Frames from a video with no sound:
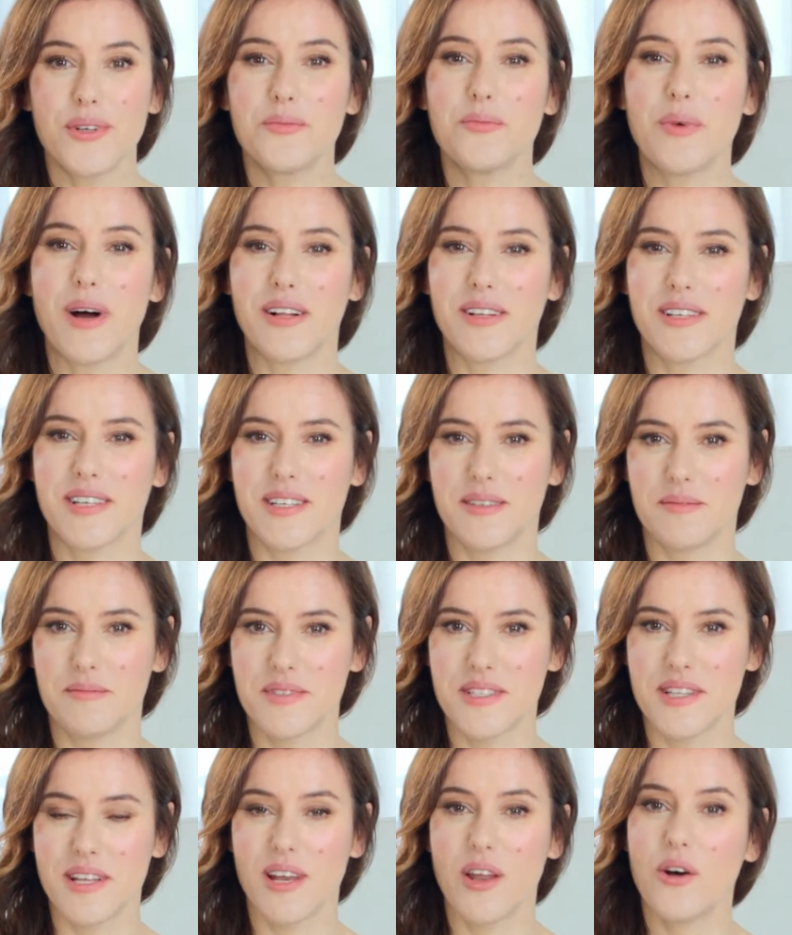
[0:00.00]
and
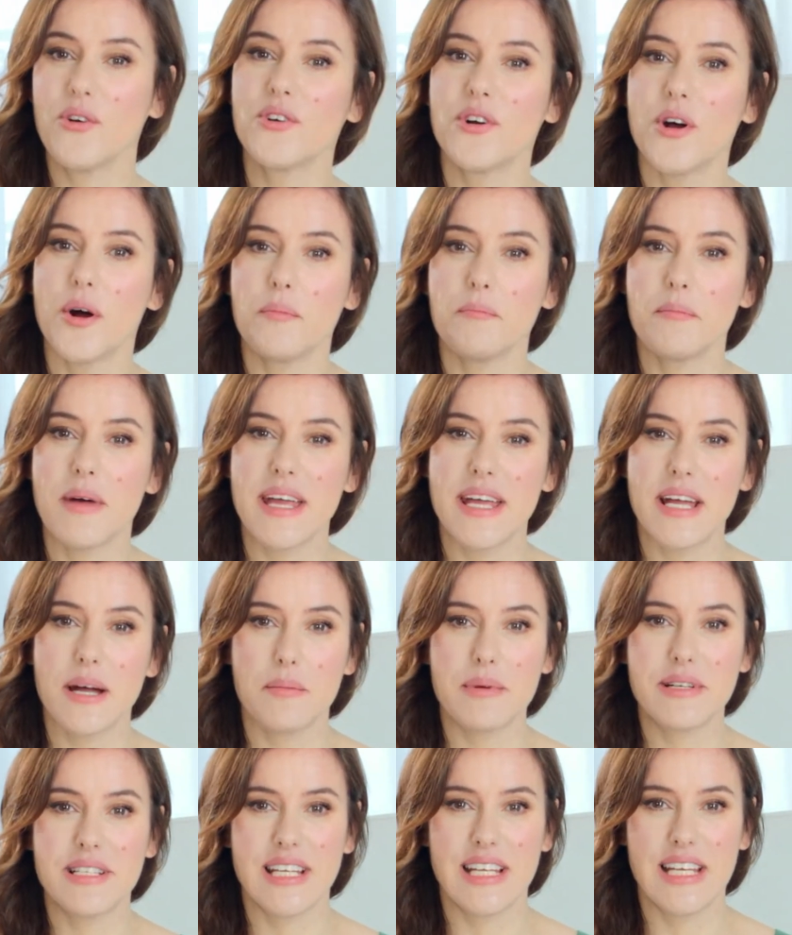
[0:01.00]
welcome to the Lancome
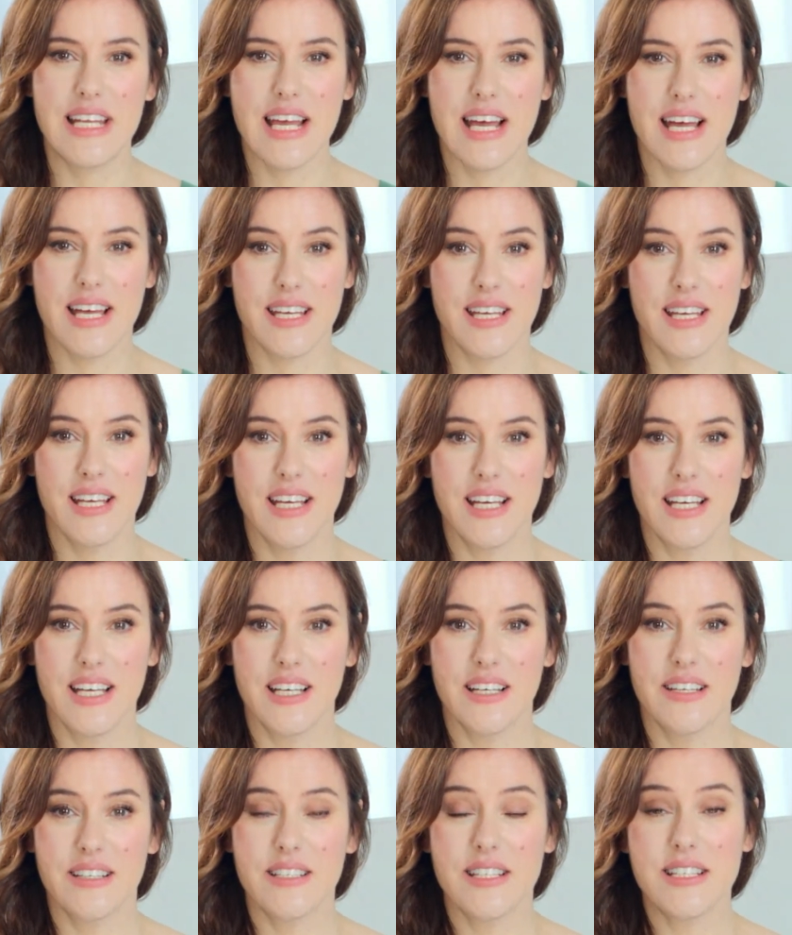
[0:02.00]
Makeup Atelier.
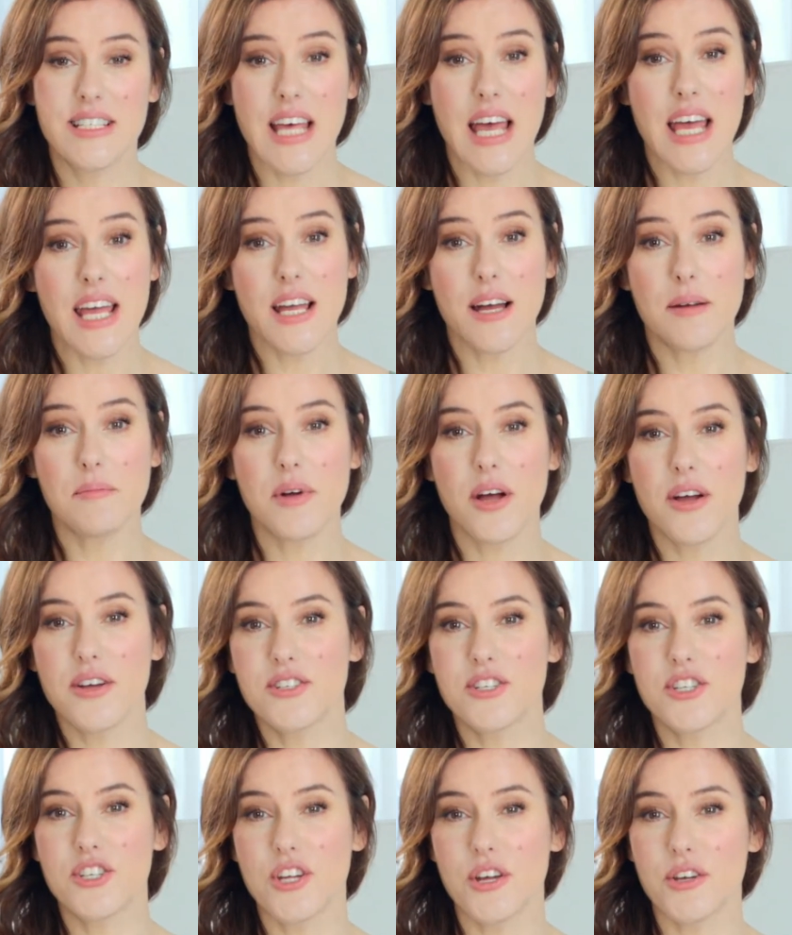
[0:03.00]
Today I'm
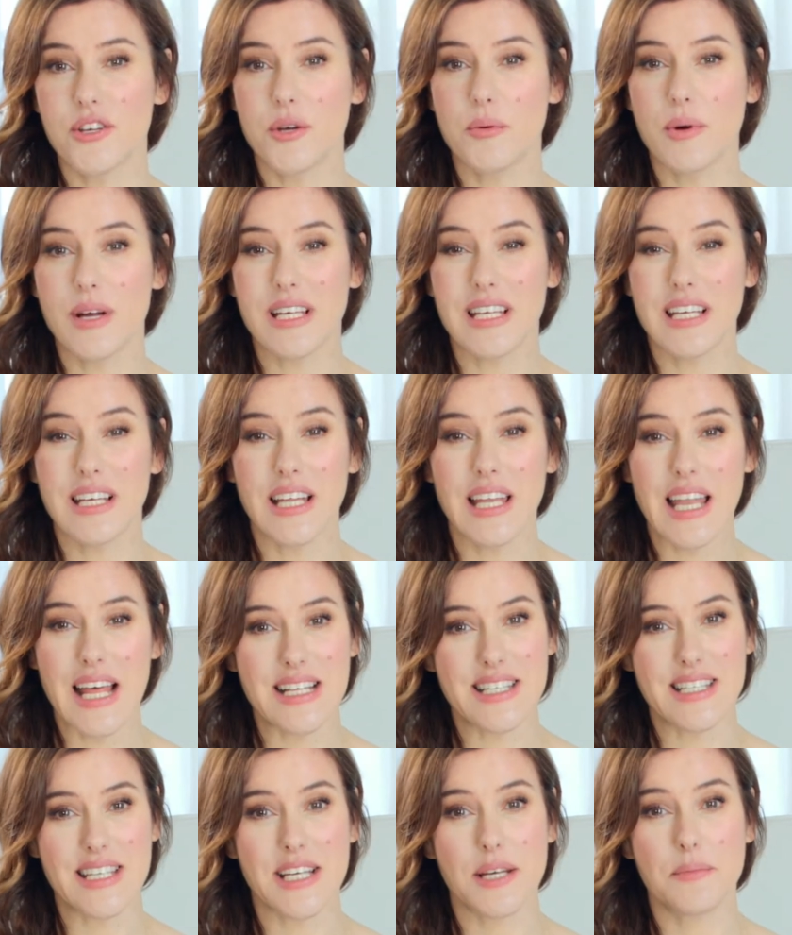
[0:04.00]
going to show you a
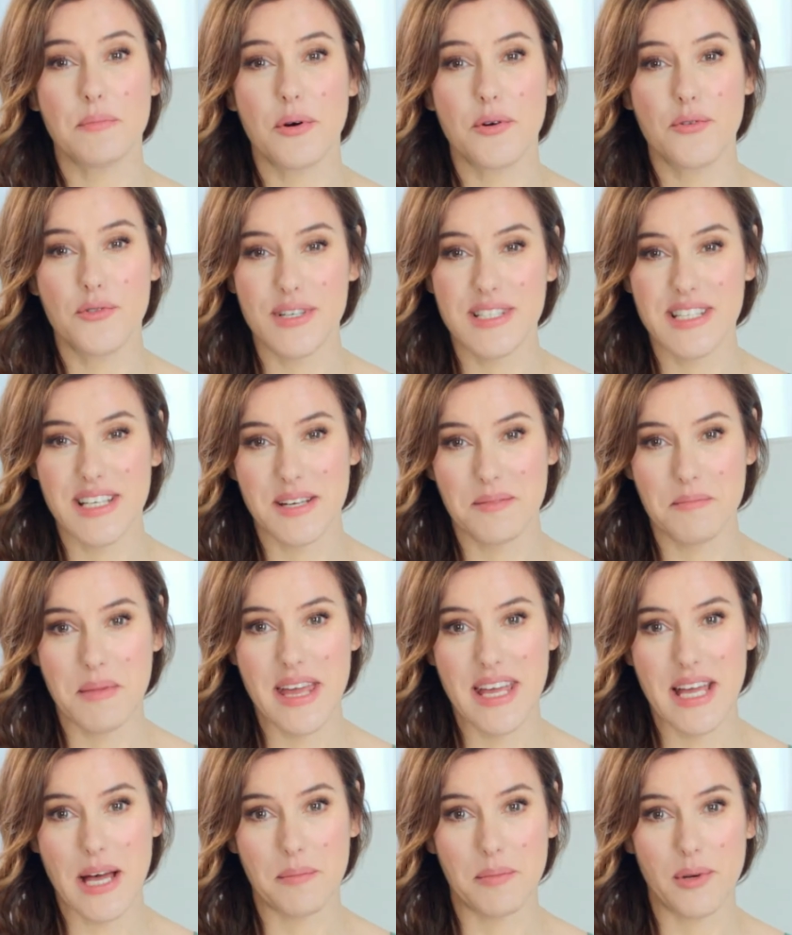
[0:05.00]
classic Parisian
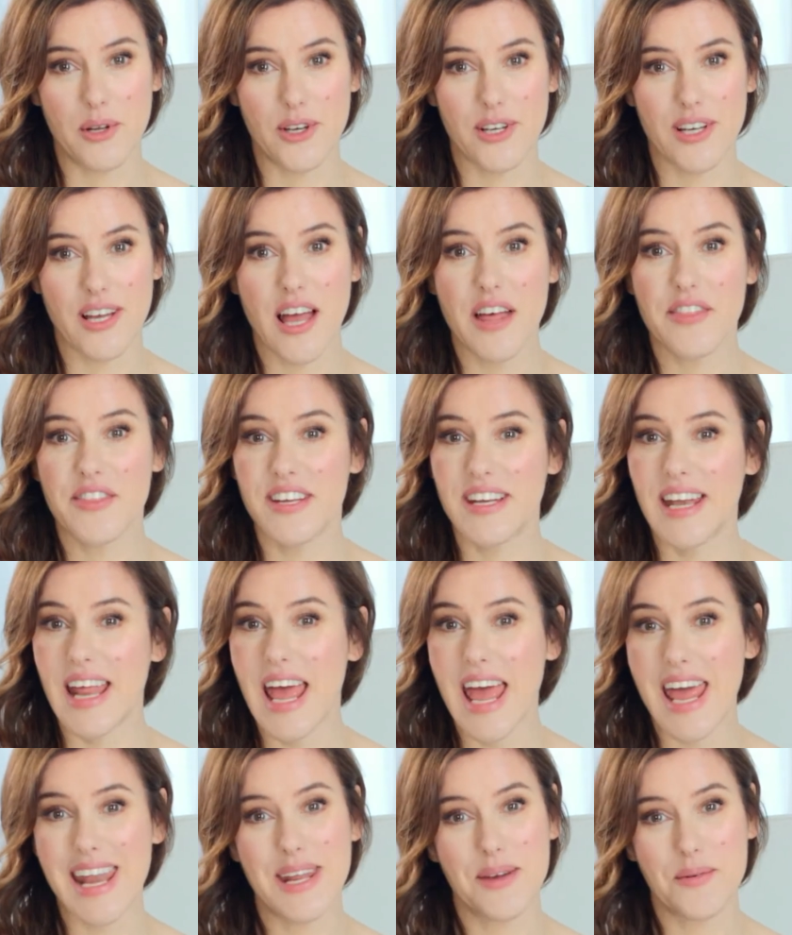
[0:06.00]
makeup look that
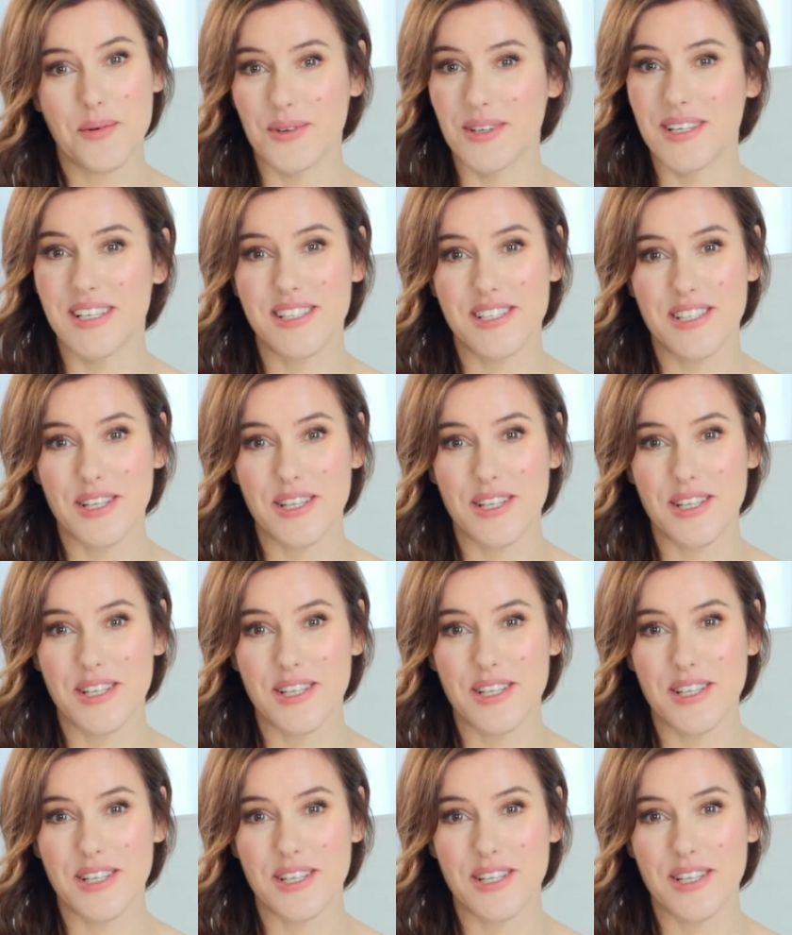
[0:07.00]
anyone can